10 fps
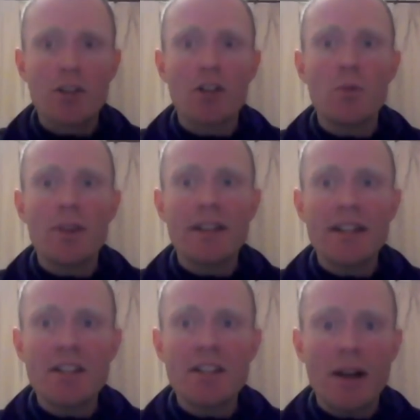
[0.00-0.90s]
look, we
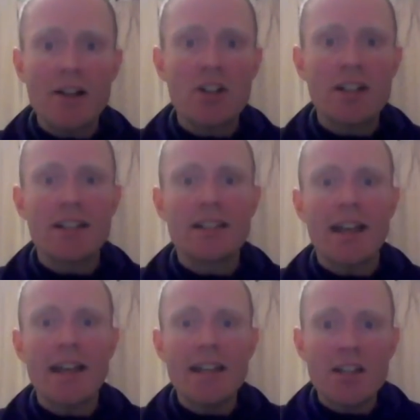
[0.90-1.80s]
need to actually
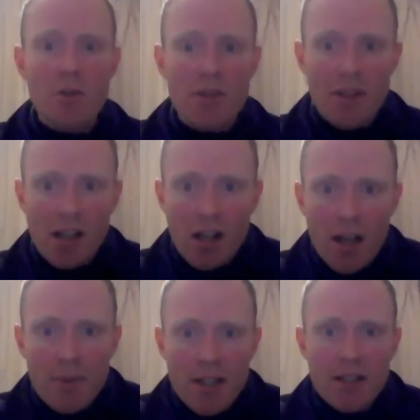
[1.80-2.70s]
engage with the
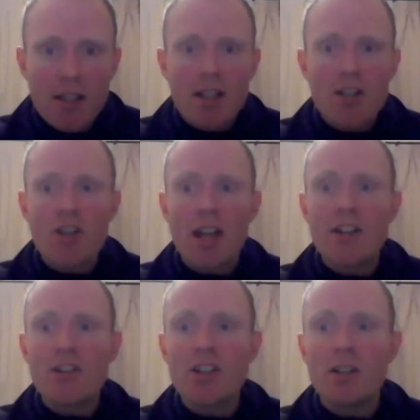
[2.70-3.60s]
climate
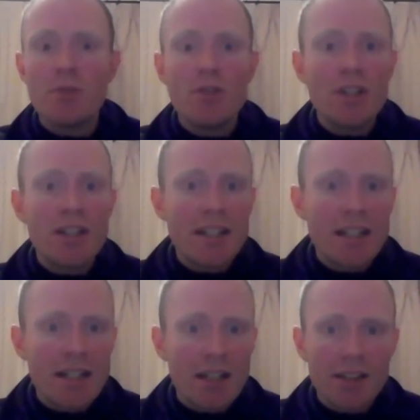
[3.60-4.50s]
change community.